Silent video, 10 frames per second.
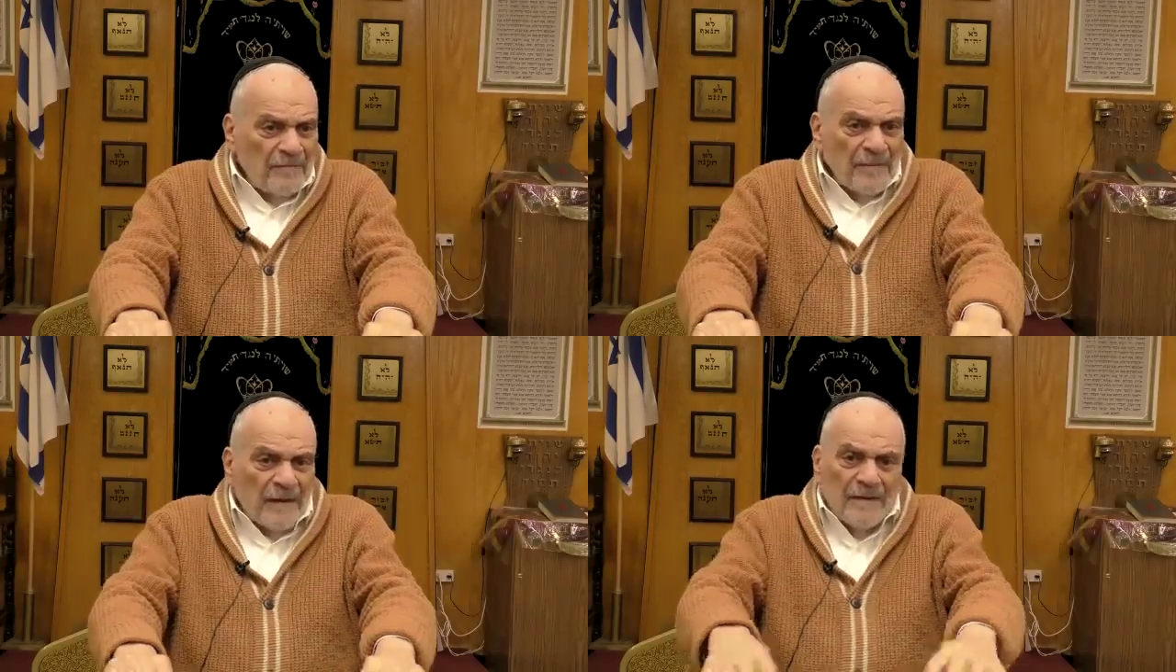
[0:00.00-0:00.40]

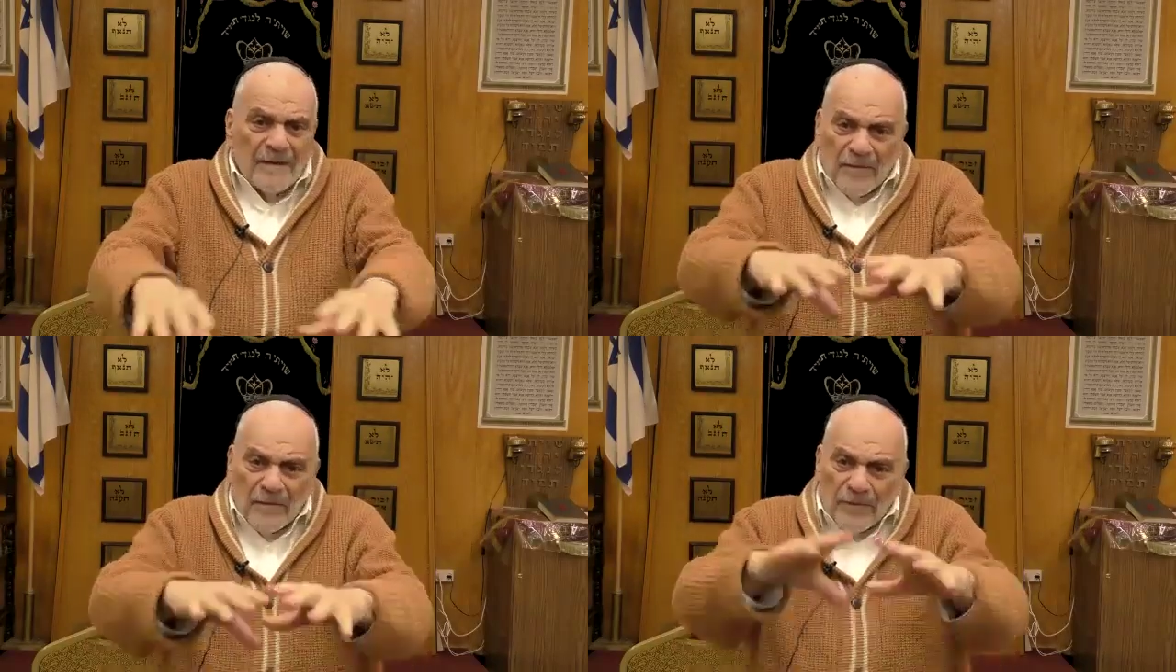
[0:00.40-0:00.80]
and
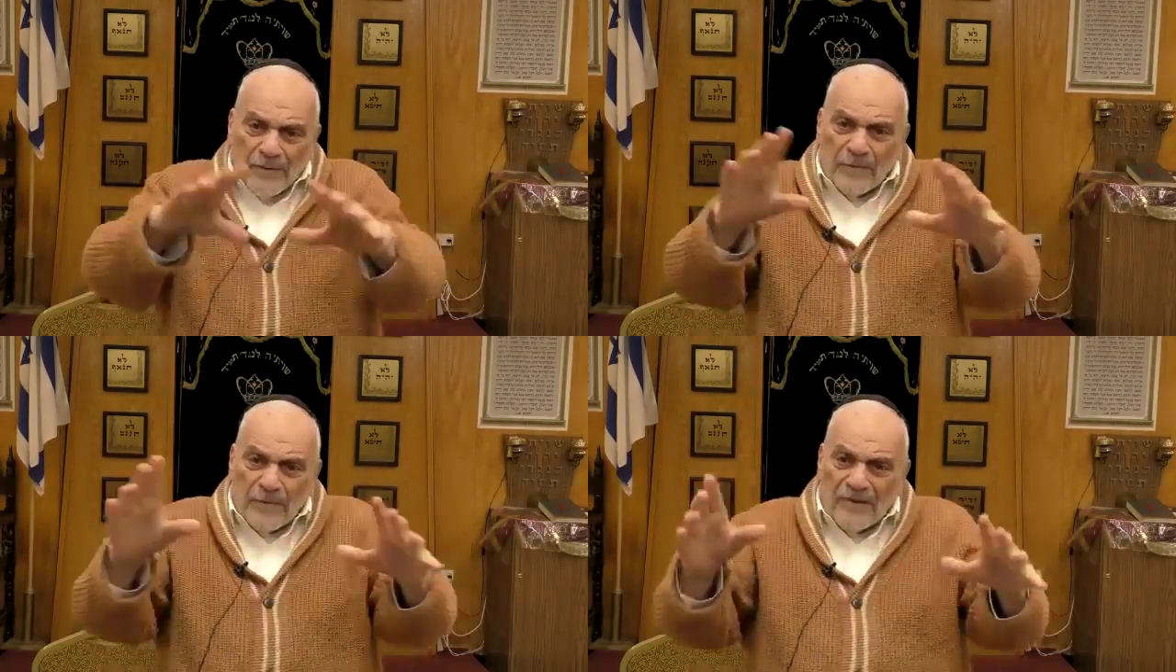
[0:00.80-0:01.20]
that the
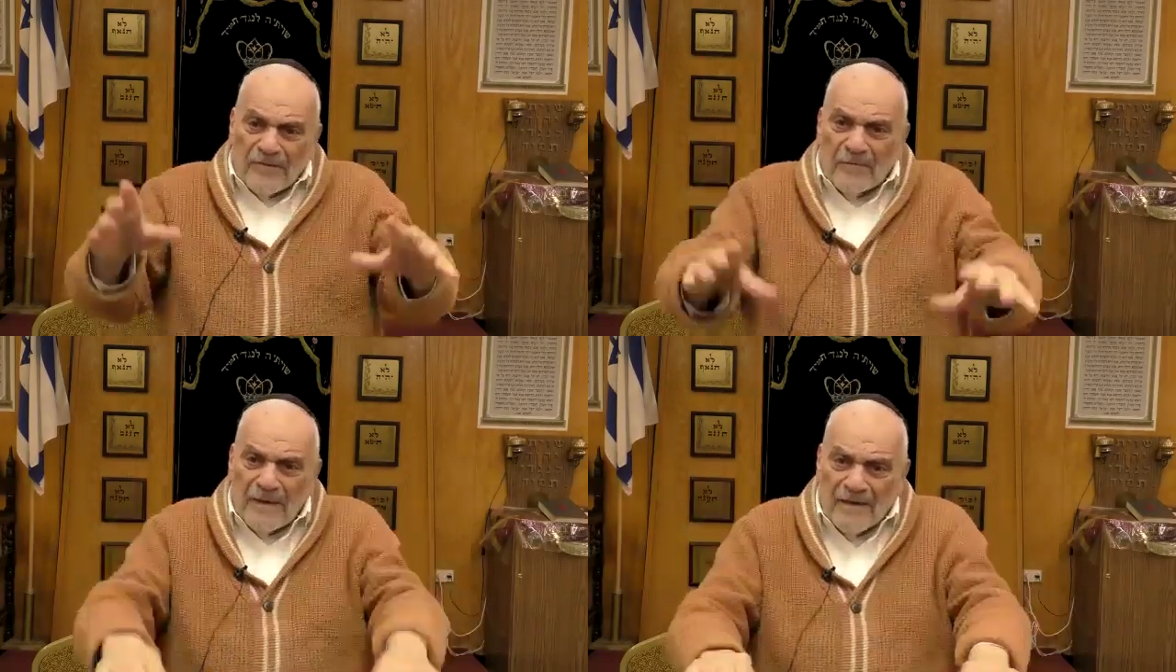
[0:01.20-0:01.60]
purpose has
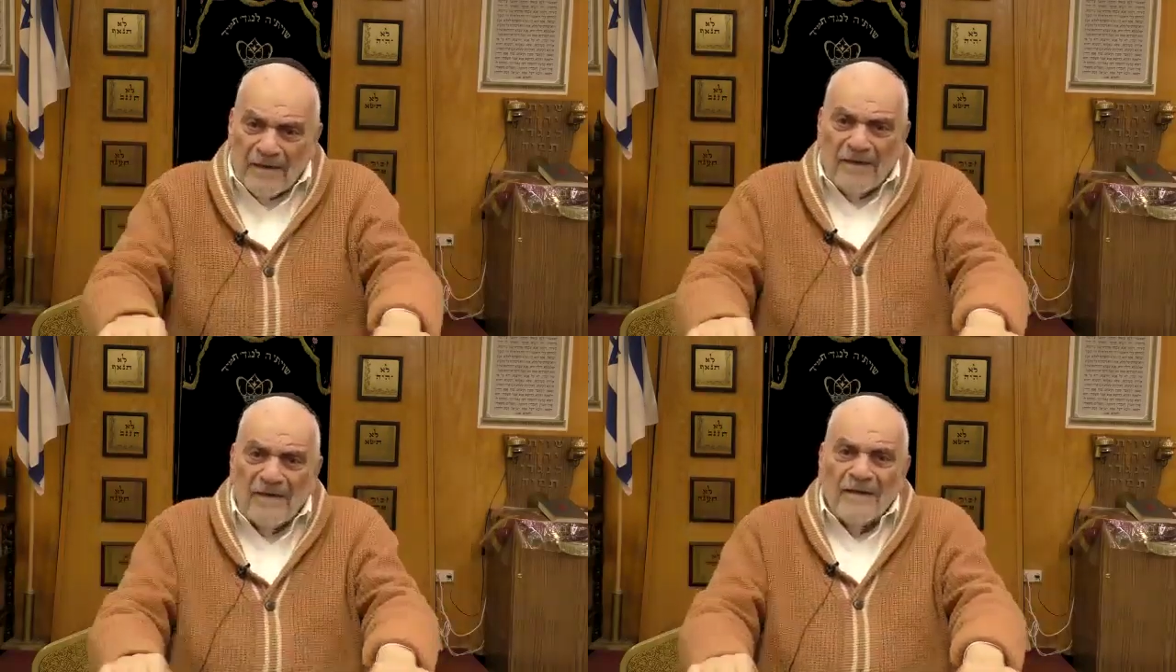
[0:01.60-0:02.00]

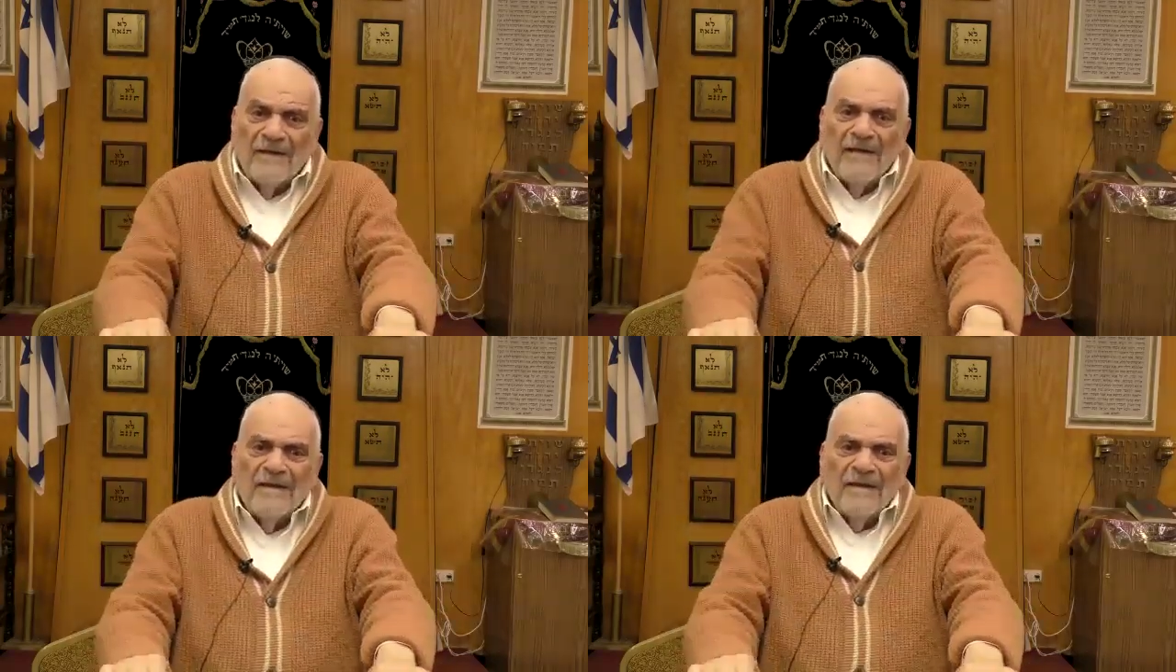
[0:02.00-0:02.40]
many
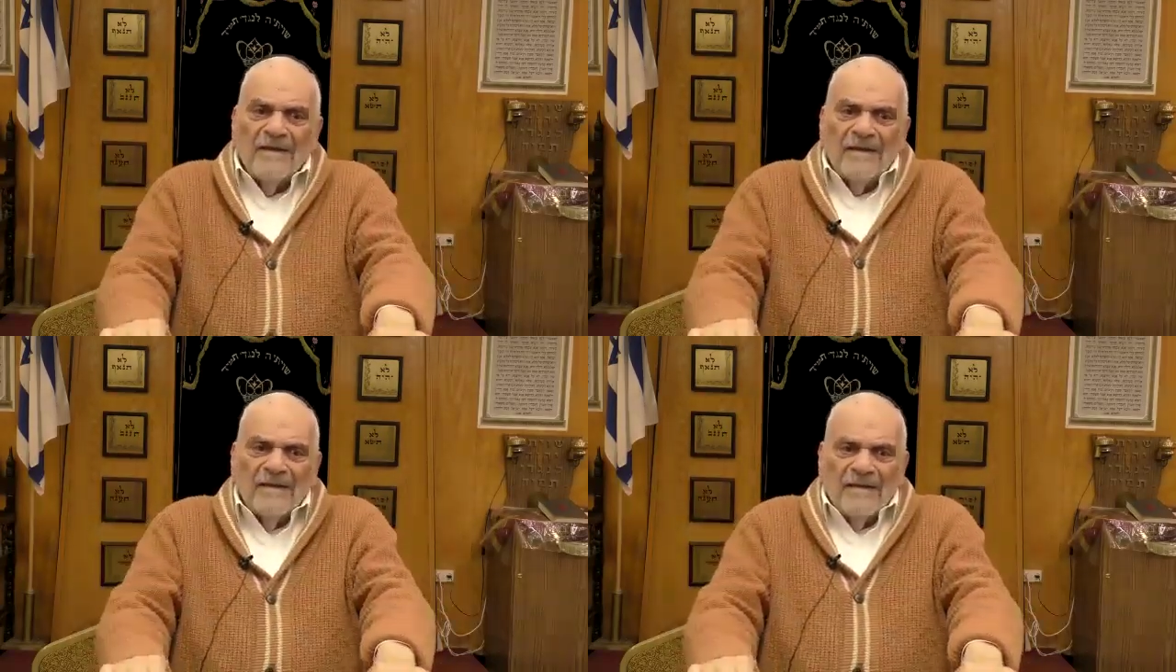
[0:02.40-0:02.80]

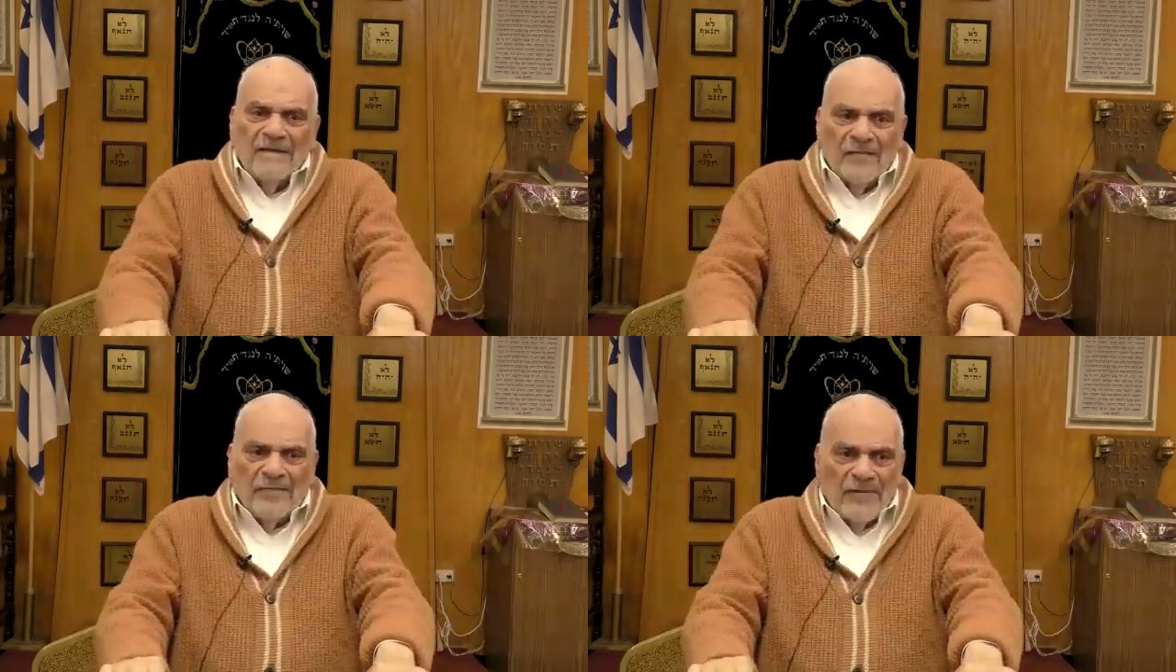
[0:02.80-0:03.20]

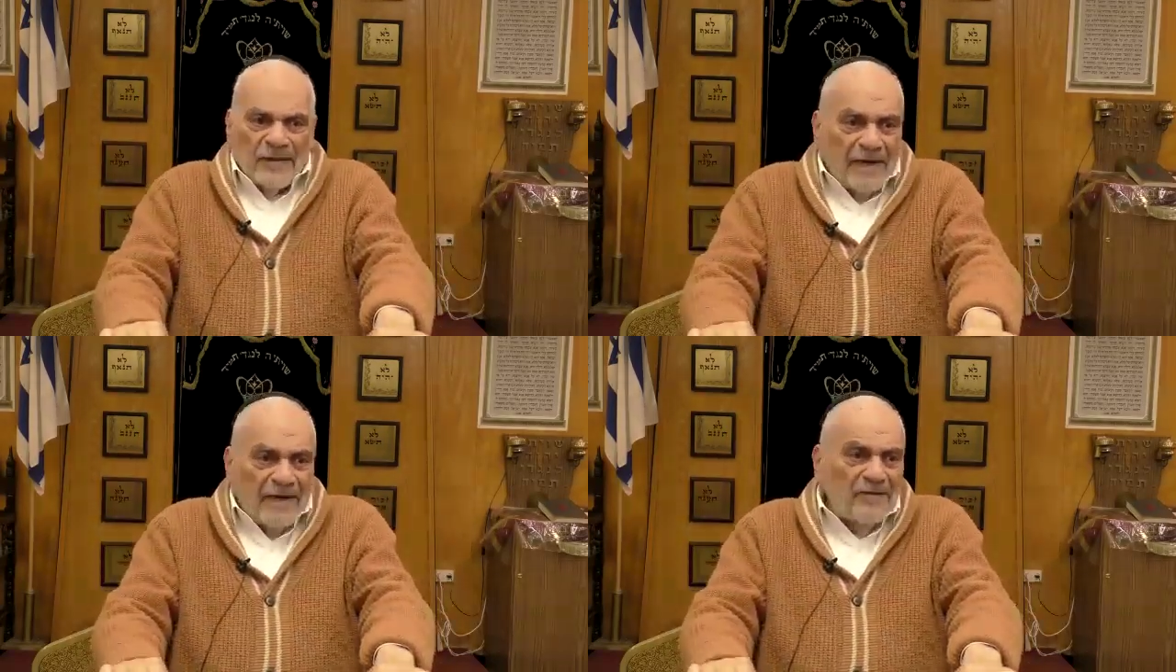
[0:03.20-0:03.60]
different
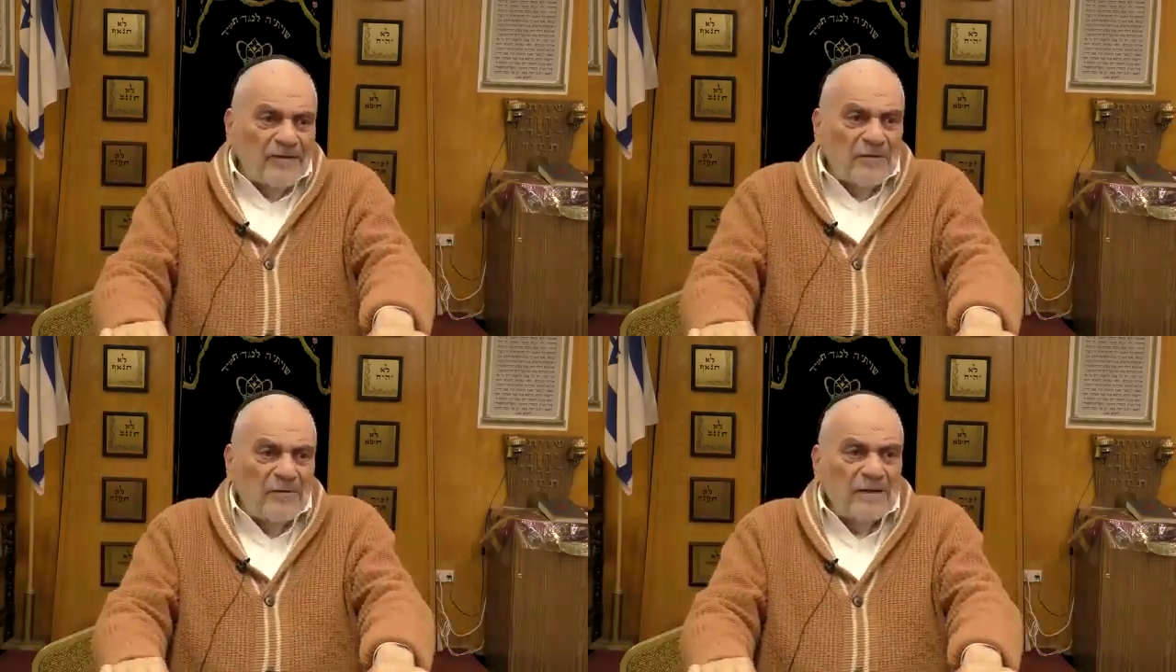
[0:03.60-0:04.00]

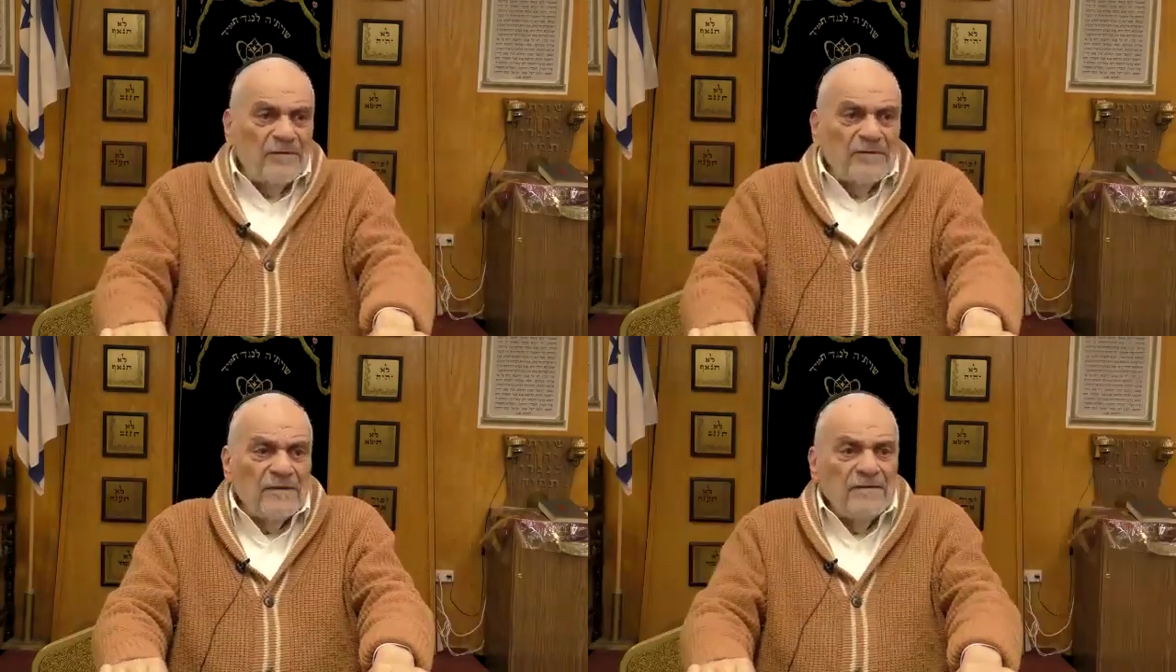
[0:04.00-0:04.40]

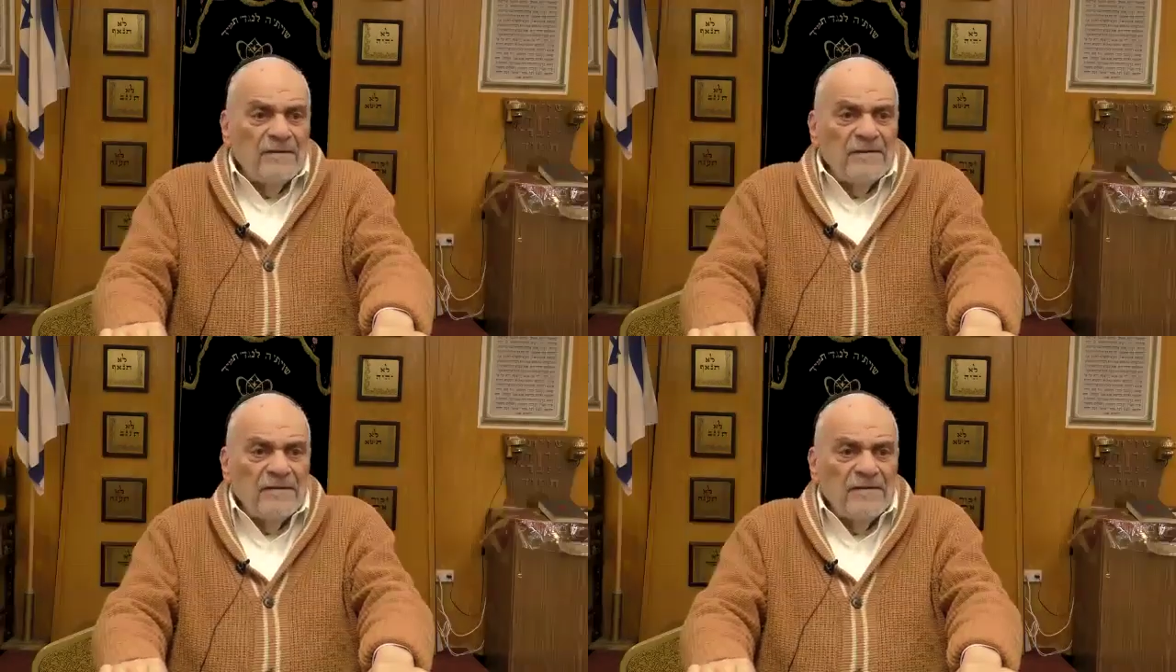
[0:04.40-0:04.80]
consequences